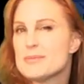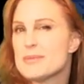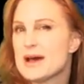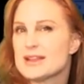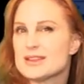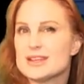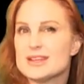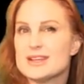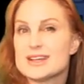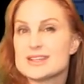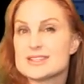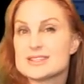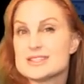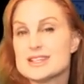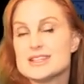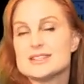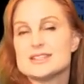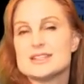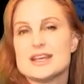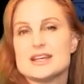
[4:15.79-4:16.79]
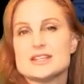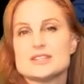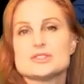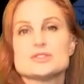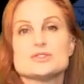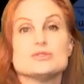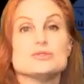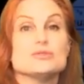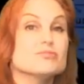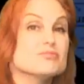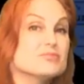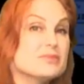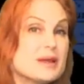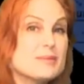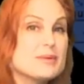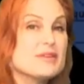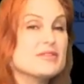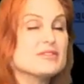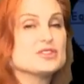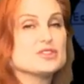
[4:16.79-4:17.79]
about the next ten days to
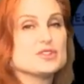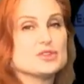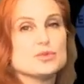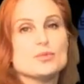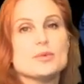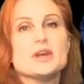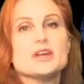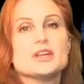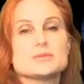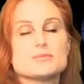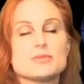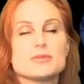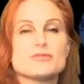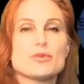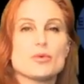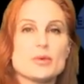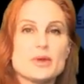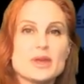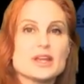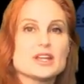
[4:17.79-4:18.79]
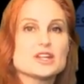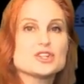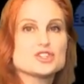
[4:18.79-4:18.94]
maybe even two weeks before we get a